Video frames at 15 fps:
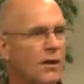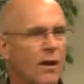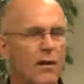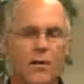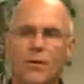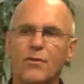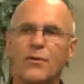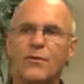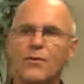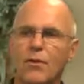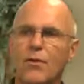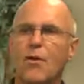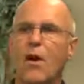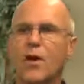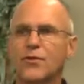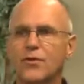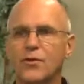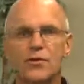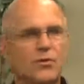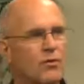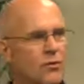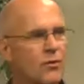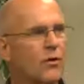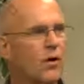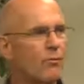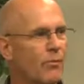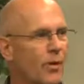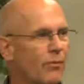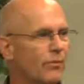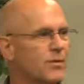Other than you hunters who do it on
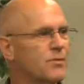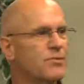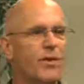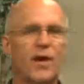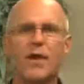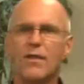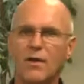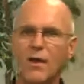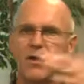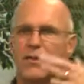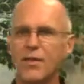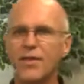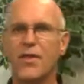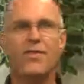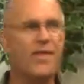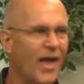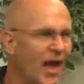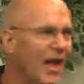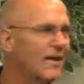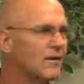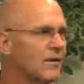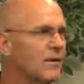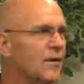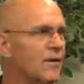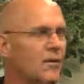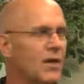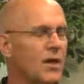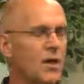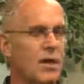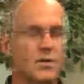purpose, but other than that,
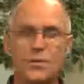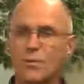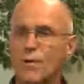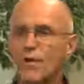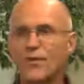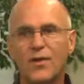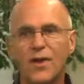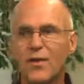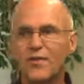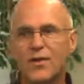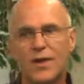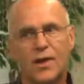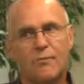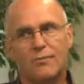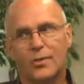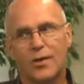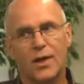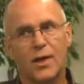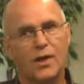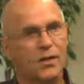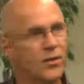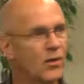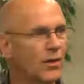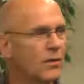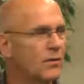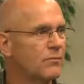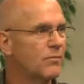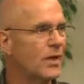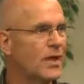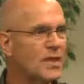So we've lived in a pretty
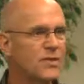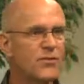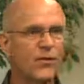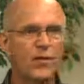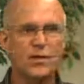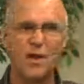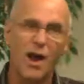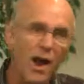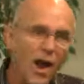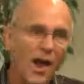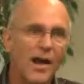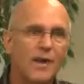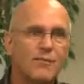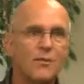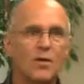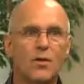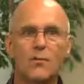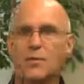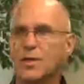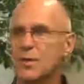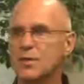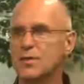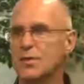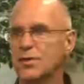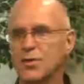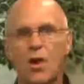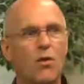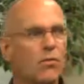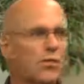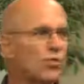good, peaceful time, because there's
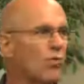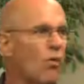always